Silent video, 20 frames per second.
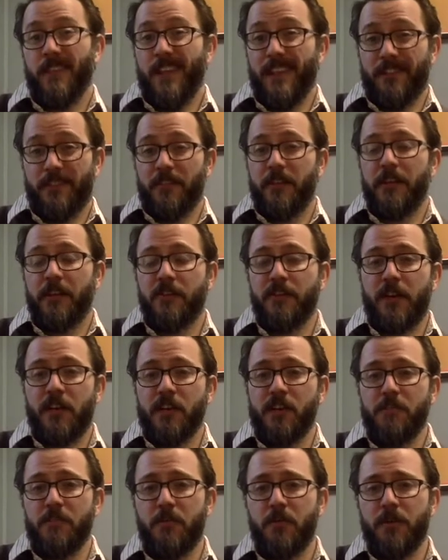that's the
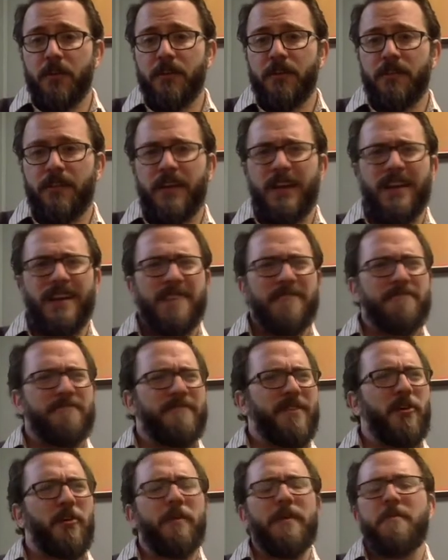discussion boards.
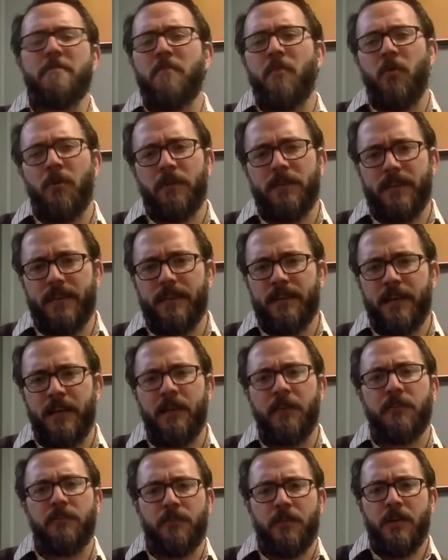There will be more
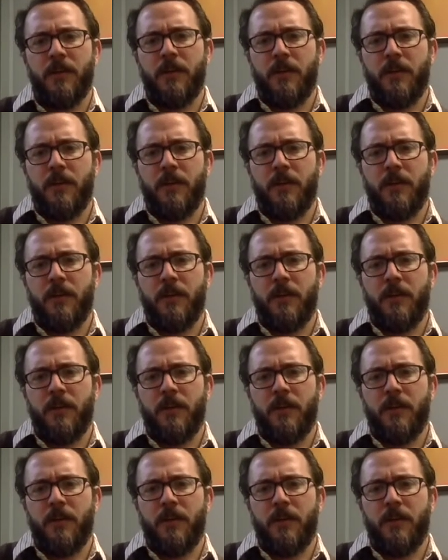details